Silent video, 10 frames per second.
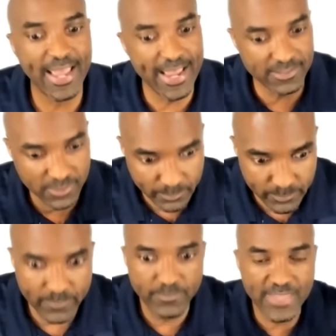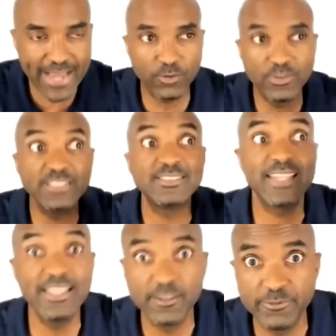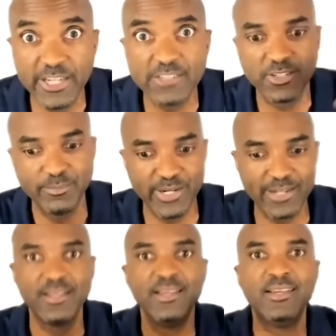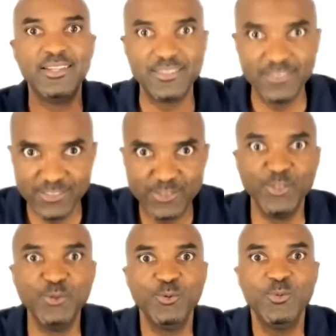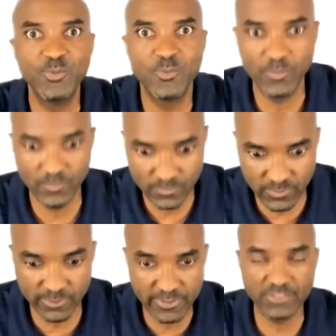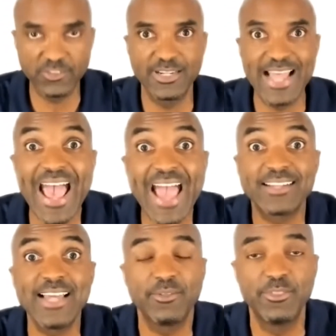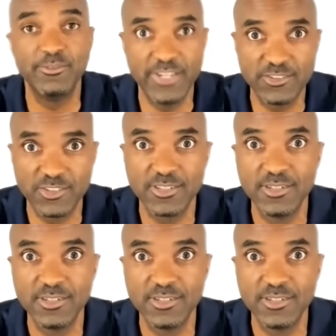and to not only see the vision, but do the vision, act out the vision.